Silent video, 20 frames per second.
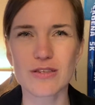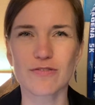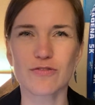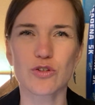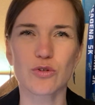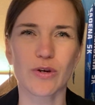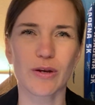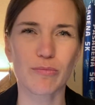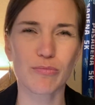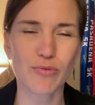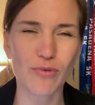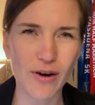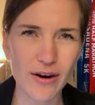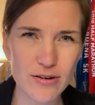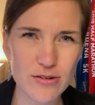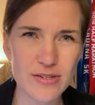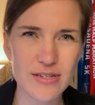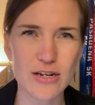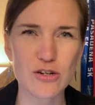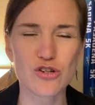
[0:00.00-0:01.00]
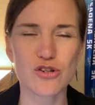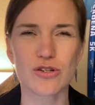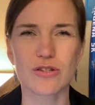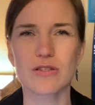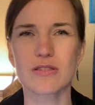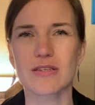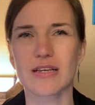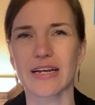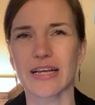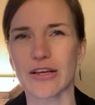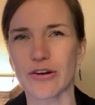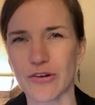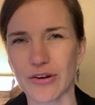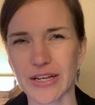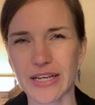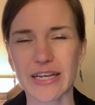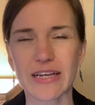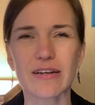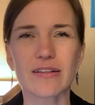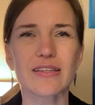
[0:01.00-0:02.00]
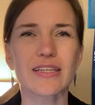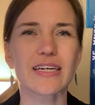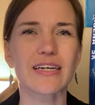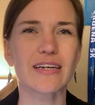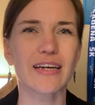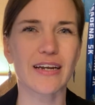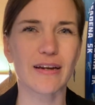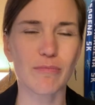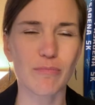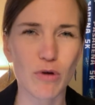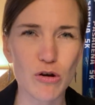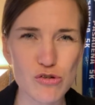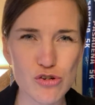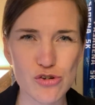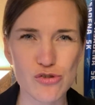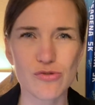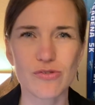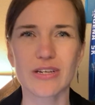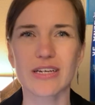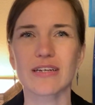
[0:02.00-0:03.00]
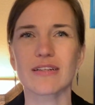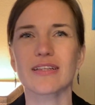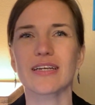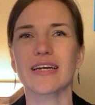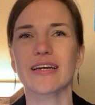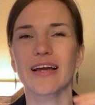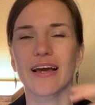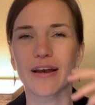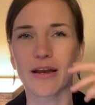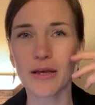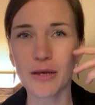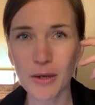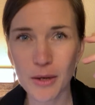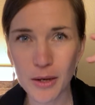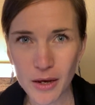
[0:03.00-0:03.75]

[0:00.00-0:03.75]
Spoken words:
of doing prayer sessions and inner healing and emotional healing and